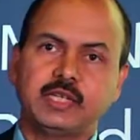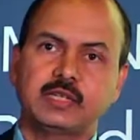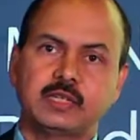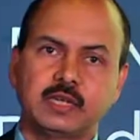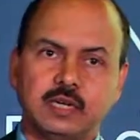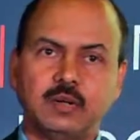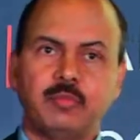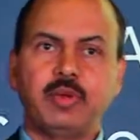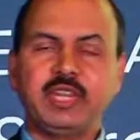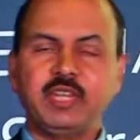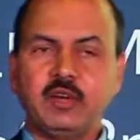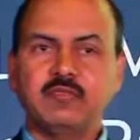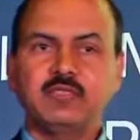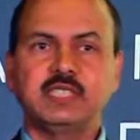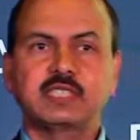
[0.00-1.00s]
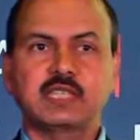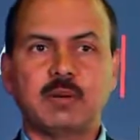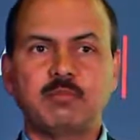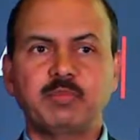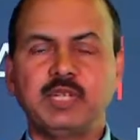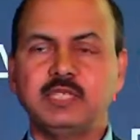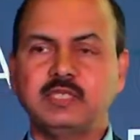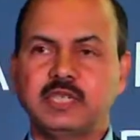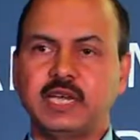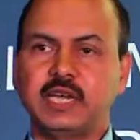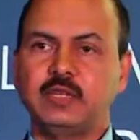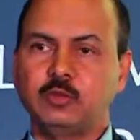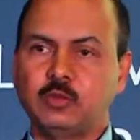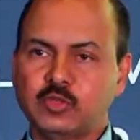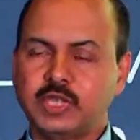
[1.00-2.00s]
I think uh, many of these
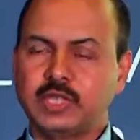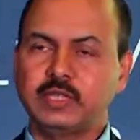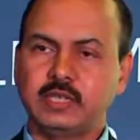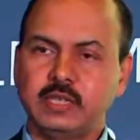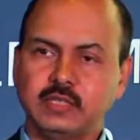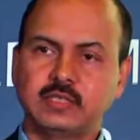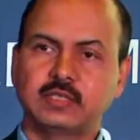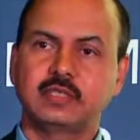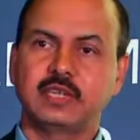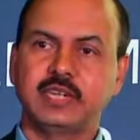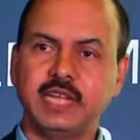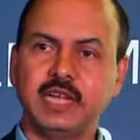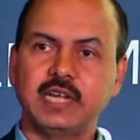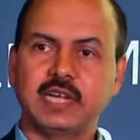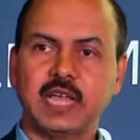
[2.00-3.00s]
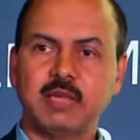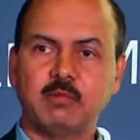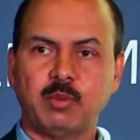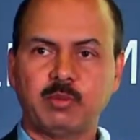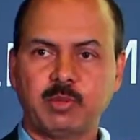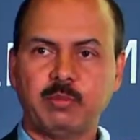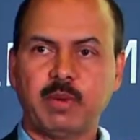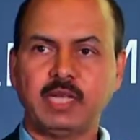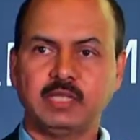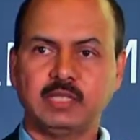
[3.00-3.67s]
companies, they are using this real-time